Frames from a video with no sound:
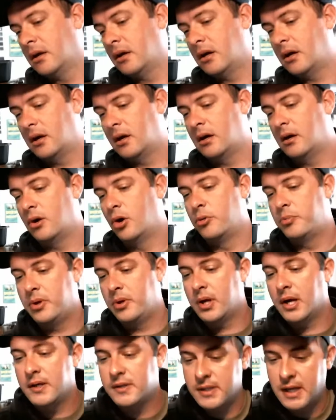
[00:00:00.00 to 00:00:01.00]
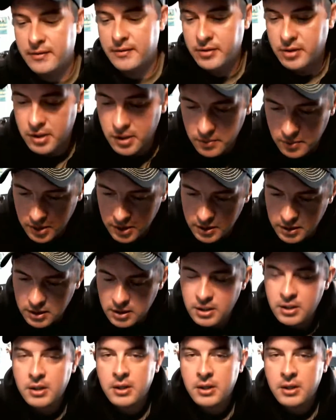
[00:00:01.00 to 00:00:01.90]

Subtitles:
I hope you guys have a good one.